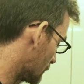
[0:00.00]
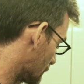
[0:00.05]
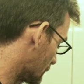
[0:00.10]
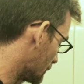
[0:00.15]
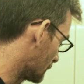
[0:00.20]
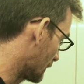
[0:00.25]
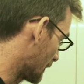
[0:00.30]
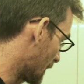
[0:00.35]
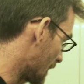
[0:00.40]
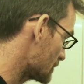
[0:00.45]

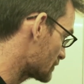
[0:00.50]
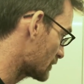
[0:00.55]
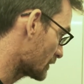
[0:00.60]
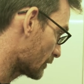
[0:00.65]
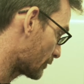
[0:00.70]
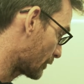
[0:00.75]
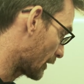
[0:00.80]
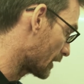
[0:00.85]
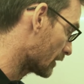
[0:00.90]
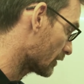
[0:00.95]
The engine
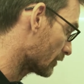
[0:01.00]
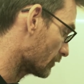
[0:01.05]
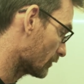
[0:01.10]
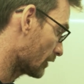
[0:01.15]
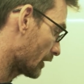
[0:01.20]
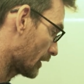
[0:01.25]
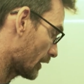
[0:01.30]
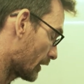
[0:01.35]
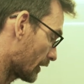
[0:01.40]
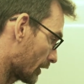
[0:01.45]
had been
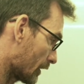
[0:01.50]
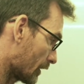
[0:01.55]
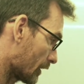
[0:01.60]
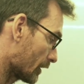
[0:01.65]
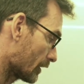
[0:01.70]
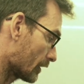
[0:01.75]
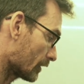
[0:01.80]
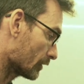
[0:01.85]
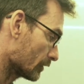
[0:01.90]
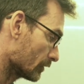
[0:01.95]

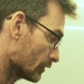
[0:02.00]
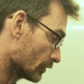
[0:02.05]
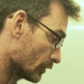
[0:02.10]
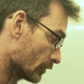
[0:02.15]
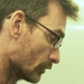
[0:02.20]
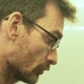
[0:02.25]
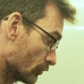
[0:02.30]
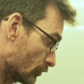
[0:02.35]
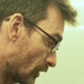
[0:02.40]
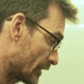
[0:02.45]

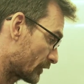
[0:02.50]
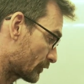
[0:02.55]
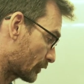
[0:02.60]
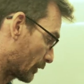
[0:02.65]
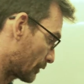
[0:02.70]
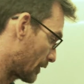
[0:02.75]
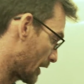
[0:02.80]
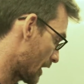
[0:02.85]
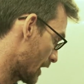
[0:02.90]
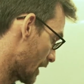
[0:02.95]
race
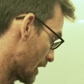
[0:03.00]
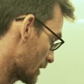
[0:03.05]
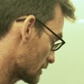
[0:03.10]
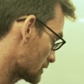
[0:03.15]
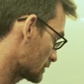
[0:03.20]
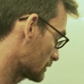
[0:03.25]
prepared.